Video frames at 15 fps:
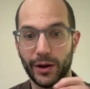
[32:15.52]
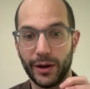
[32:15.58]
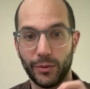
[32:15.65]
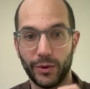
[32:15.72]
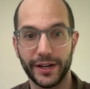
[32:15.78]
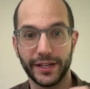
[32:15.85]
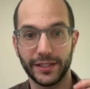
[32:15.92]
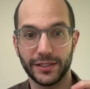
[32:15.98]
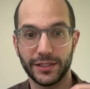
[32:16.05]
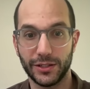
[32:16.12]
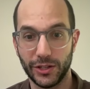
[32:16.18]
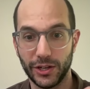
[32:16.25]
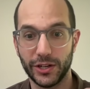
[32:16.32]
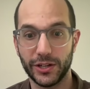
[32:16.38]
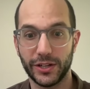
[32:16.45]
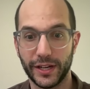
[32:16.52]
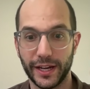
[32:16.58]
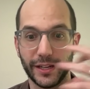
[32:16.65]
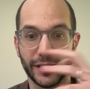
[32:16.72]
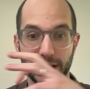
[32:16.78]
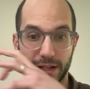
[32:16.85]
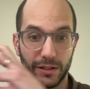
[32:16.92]
I want it to look, and
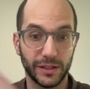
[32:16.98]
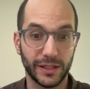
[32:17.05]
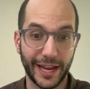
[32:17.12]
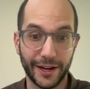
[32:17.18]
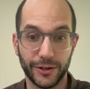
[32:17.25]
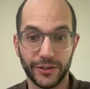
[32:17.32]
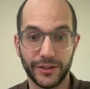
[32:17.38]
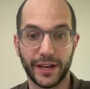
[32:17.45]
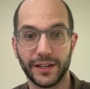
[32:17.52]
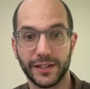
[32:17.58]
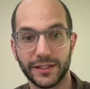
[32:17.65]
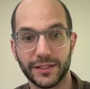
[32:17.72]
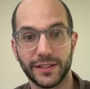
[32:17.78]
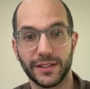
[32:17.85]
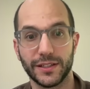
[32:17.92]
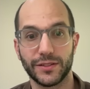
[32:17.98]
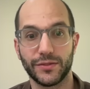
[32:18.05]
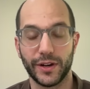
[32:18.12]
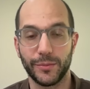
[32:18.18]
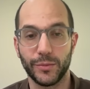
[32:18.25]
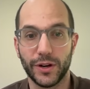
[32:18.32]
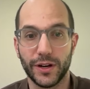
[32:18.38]
like ladder that into this
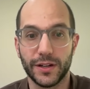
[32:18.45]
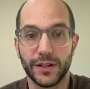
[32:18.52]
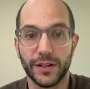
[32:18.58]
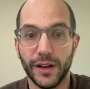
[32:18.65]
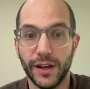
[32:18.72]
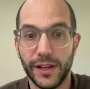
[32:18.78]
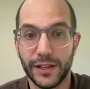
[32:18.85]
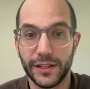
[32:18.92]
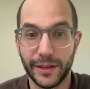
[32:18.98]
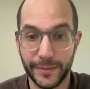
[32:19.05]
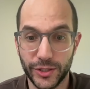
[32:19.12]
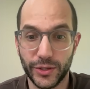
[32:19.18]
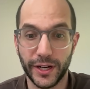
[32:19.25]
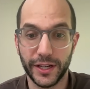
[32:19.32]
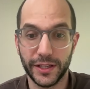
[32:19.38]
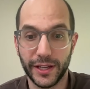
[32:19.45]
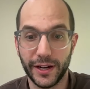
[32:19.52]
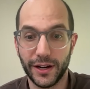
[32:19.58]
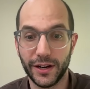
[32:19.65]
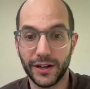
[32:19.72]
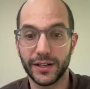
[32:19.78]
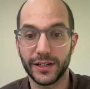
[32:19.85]
framework. Let me try it
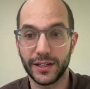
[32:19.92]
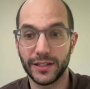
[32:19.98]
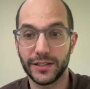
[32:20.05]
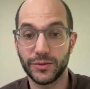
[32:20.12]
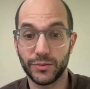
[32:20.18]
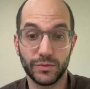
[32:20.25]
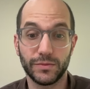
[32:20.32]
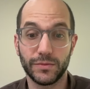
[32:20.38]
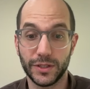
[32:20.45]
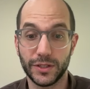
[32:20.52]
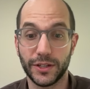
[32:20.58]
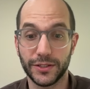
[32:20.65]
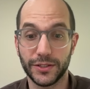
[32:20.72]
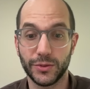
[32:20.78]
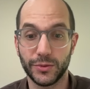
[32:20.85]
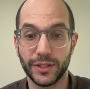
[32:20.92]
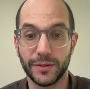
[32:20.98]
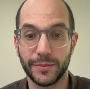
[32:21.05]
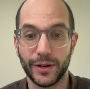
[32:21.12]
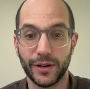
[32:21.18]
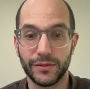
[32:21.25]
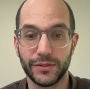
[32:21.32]
there is also really
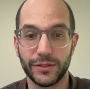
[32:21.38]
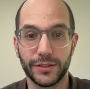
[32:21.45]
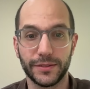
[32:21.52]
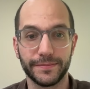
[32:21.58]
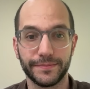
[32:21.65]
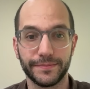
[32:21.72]
powerful.